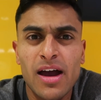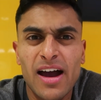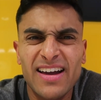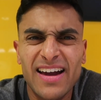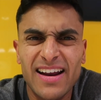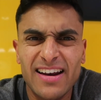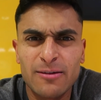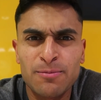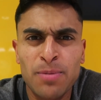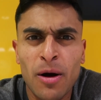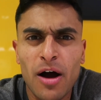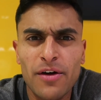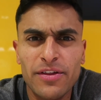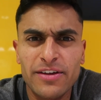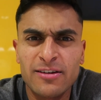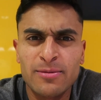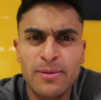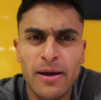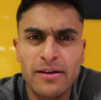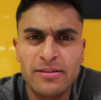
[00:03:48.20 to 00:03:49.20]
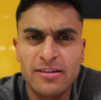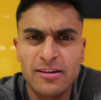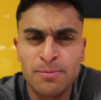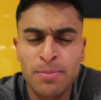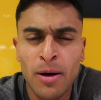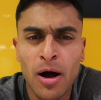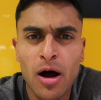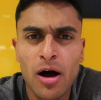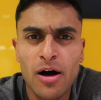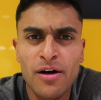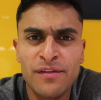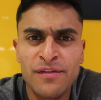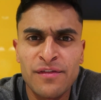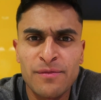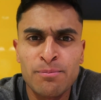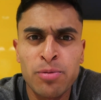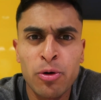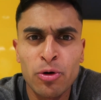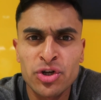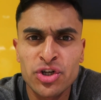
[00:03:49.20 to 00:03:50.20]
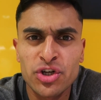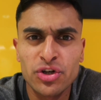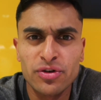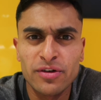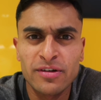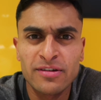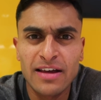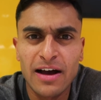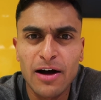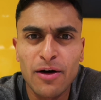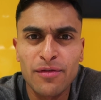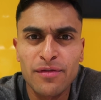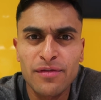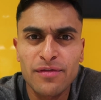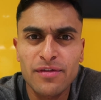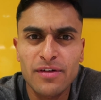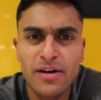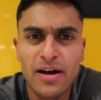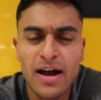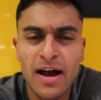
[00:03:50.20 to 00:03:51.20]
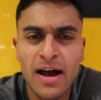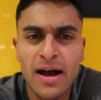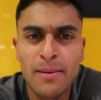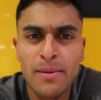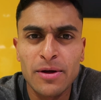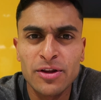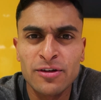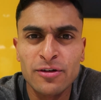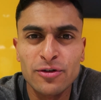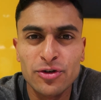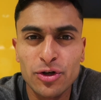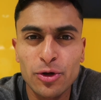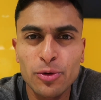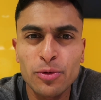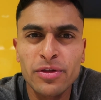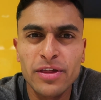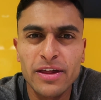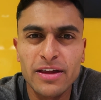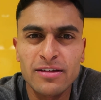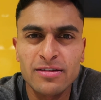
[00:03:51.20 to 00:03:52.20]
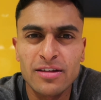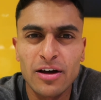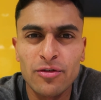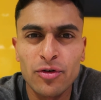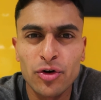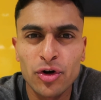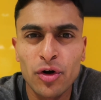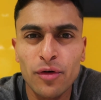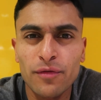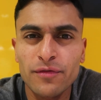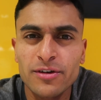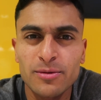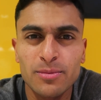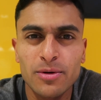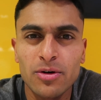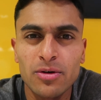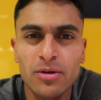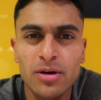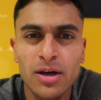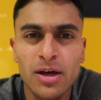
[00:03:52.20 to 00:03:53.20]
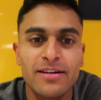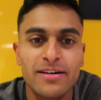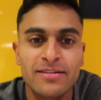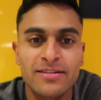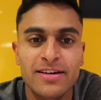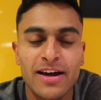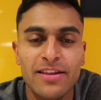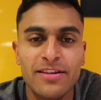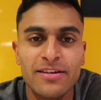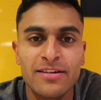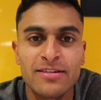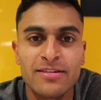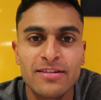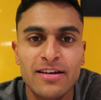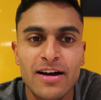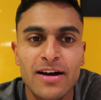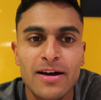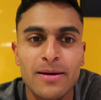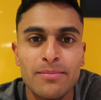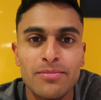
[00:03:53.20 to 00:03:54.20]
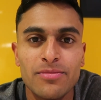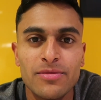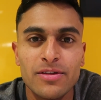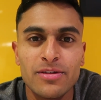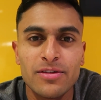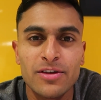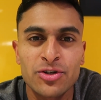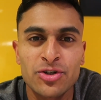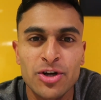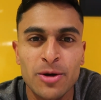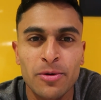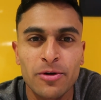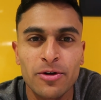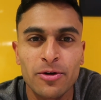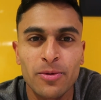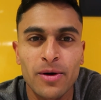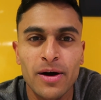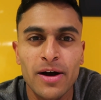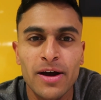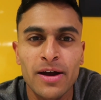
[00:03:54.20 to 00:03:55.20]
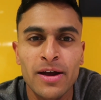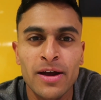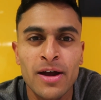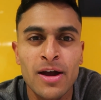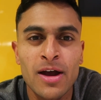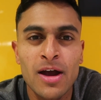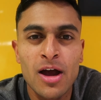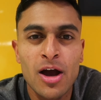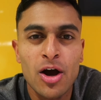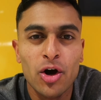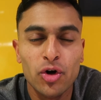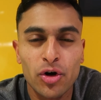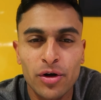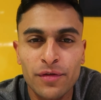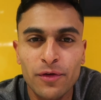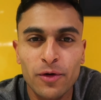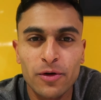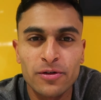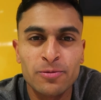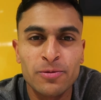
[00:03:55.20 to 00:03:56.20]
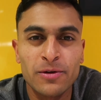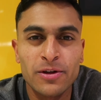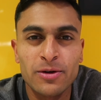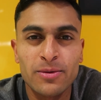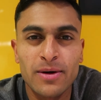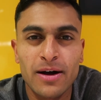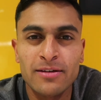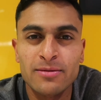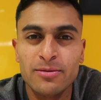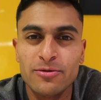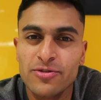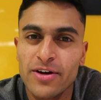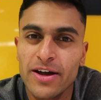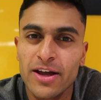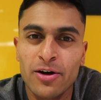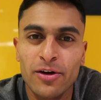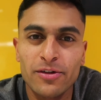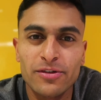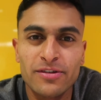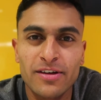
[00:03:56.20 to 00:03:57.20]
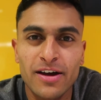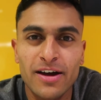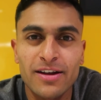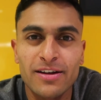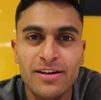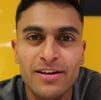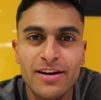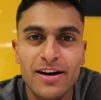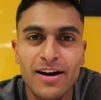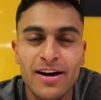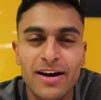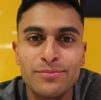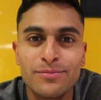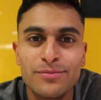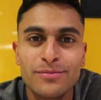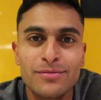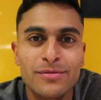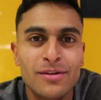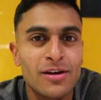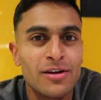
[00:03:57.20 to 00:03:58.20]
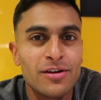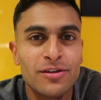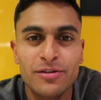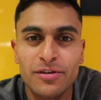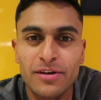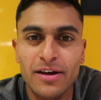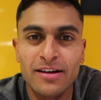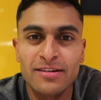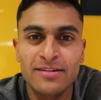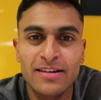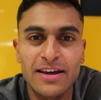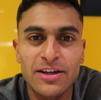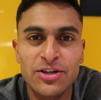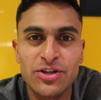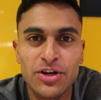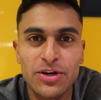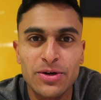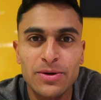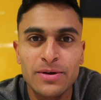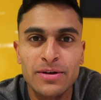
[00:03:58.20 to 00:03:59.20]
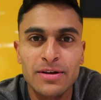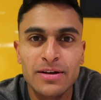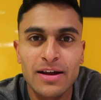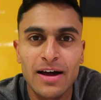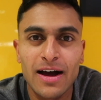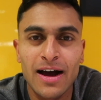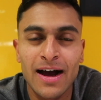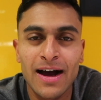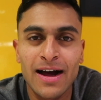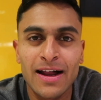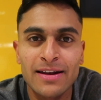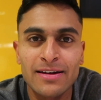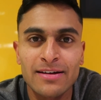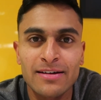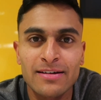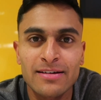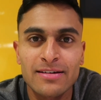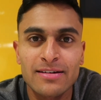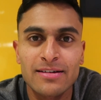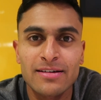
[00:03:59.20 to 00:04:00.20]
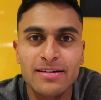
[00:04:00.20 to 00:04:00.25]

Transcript: again, it's part of the experience, it's part of pushing yourself to do things that are uncomfortable. Let's get this this trip underway. Looking forward to bringing you guys some great content. So yeah, stay tuned, and